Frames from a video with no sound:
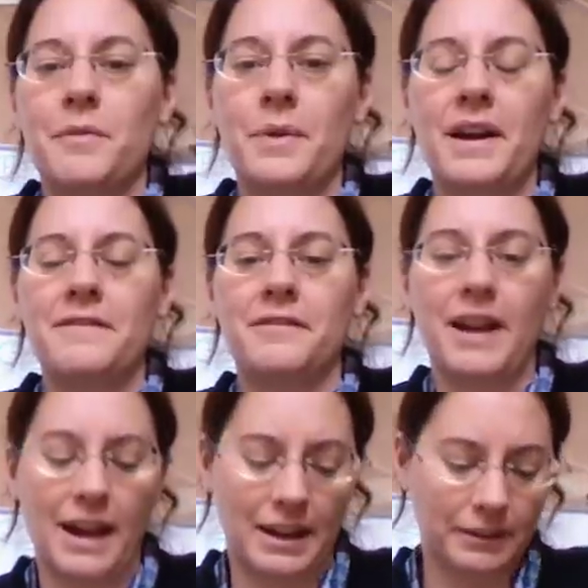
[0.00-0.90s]
by
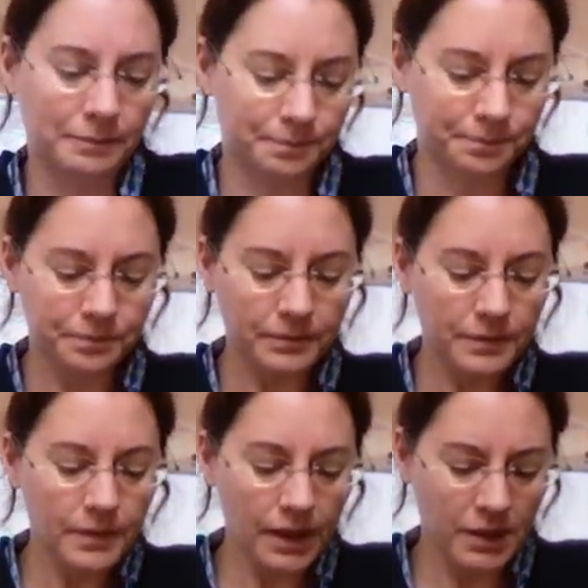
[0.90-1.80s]
van.
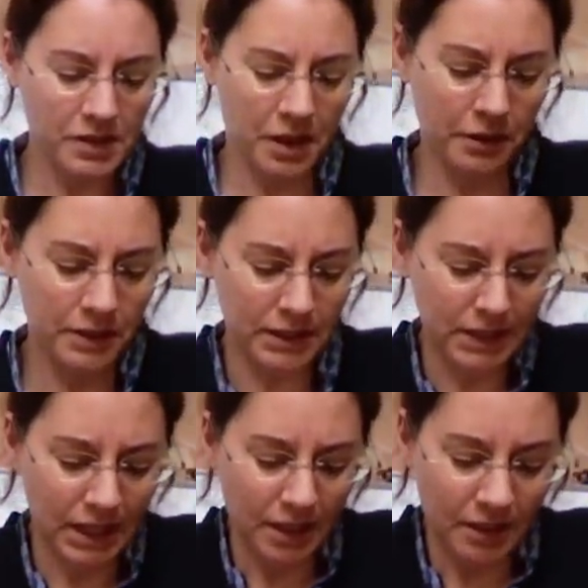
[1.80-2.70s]
So
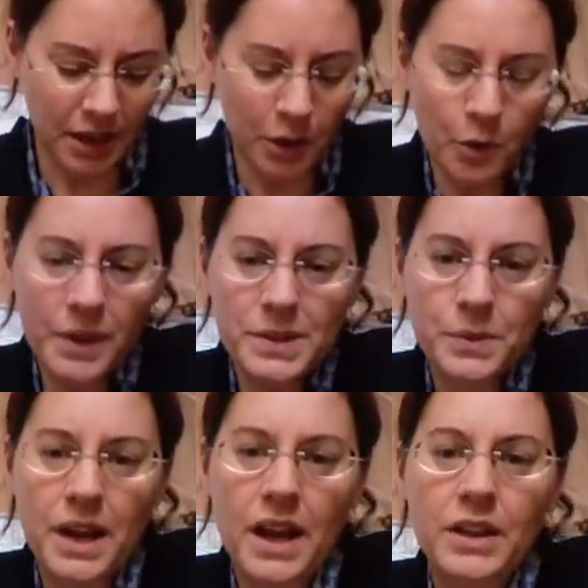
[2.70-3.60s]
they always
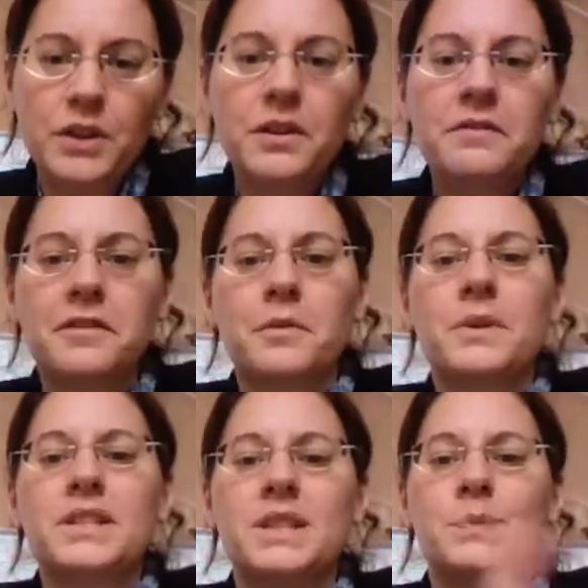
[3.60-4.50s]
wear a uniform
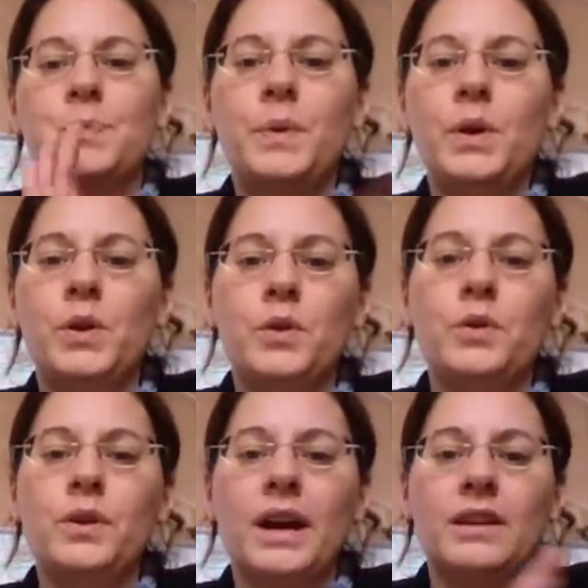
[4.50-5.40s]
which is
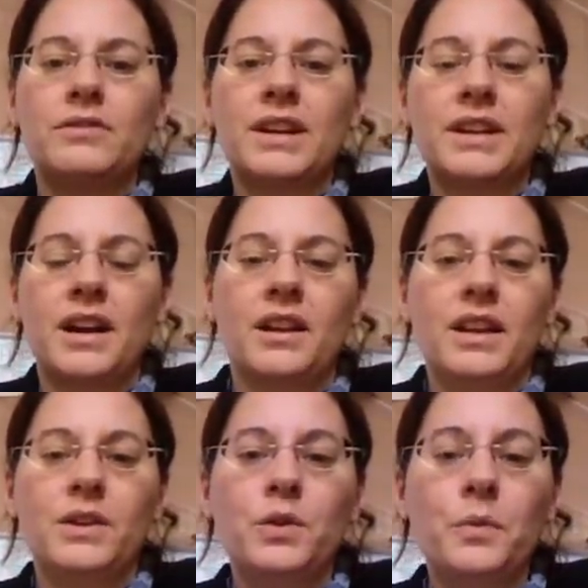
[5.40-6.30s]
blue and red coloured,
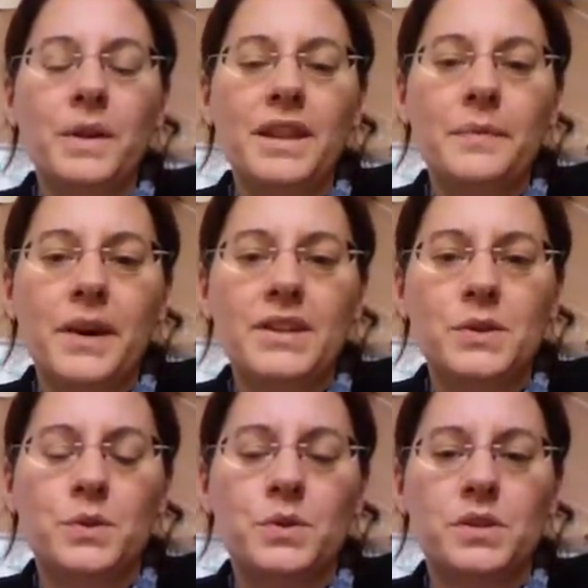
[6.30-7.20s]
and normally the
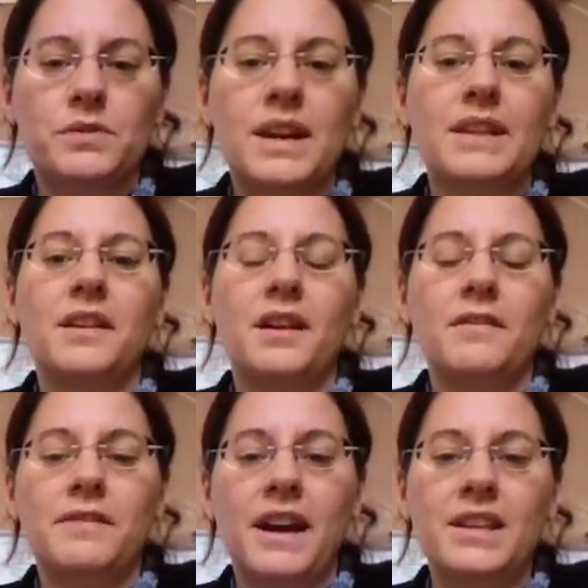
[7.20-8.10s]

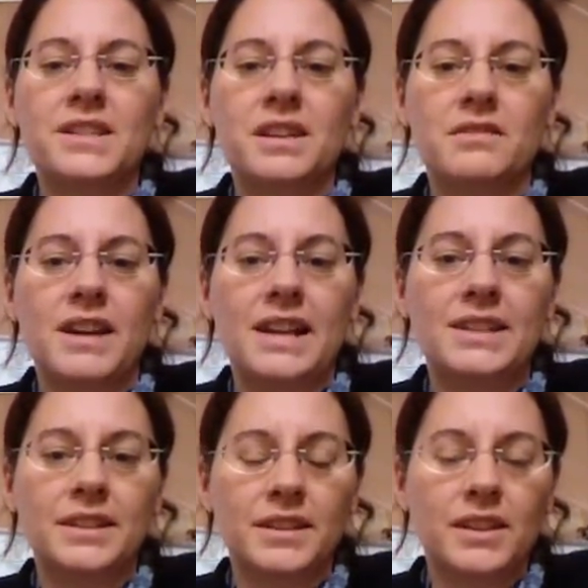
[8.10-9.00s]
vans are red.
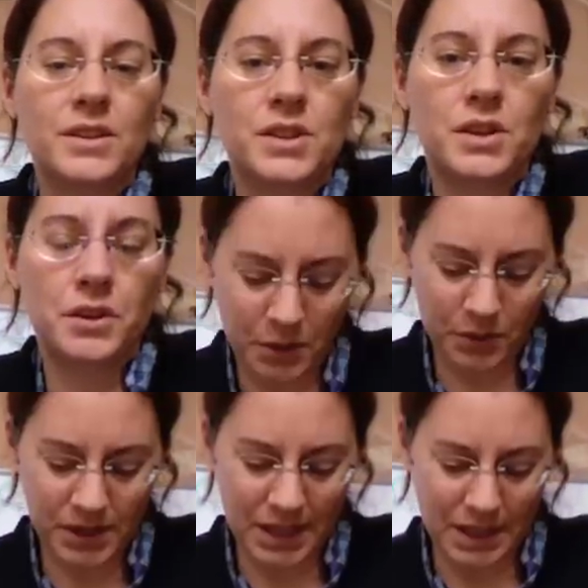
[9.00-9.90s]
You will
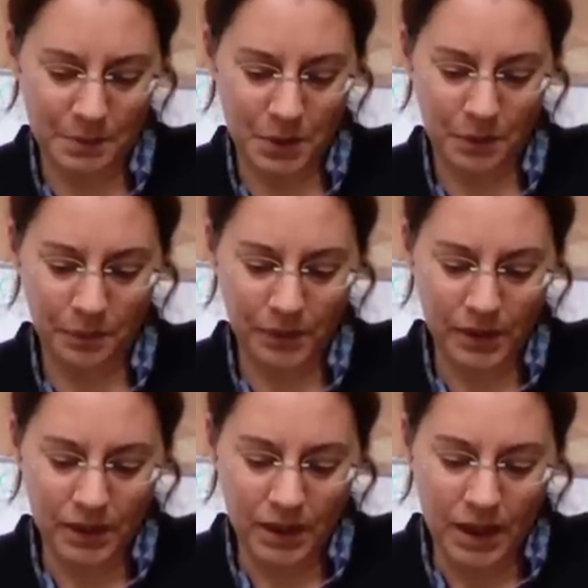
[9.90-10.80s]
see them all.
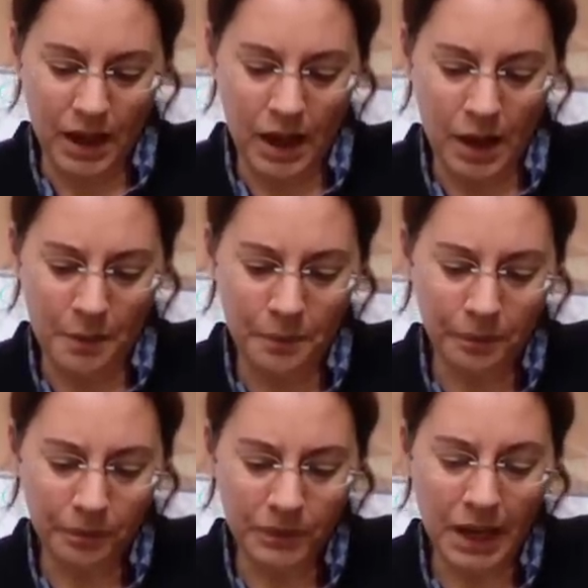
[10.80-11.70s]

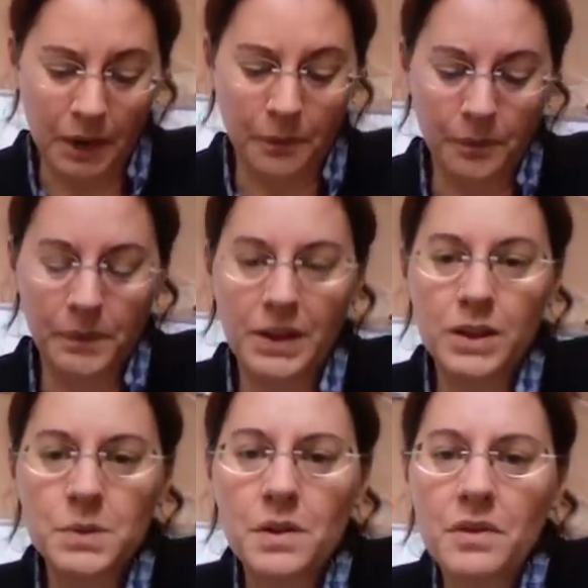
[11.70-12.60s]
Now,
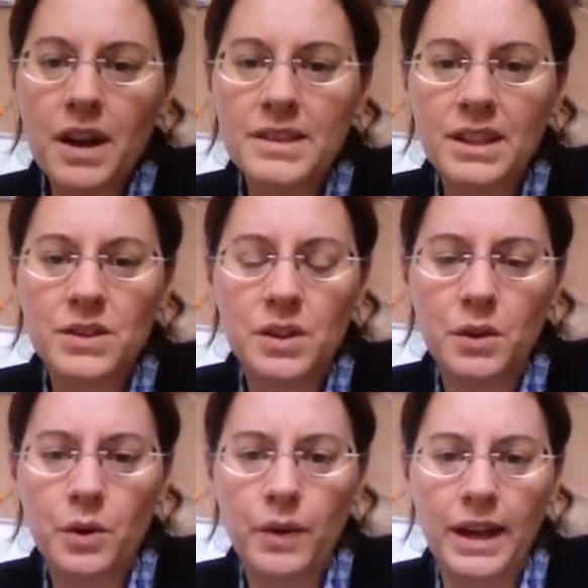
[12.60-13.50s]
because we're writing to the
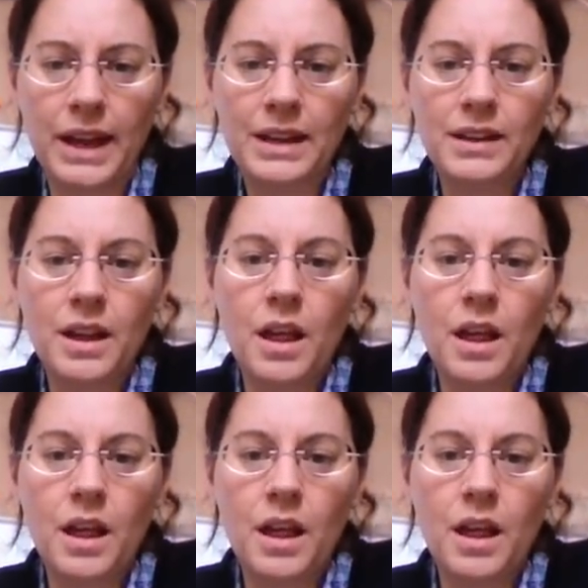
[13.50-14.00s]
Queen,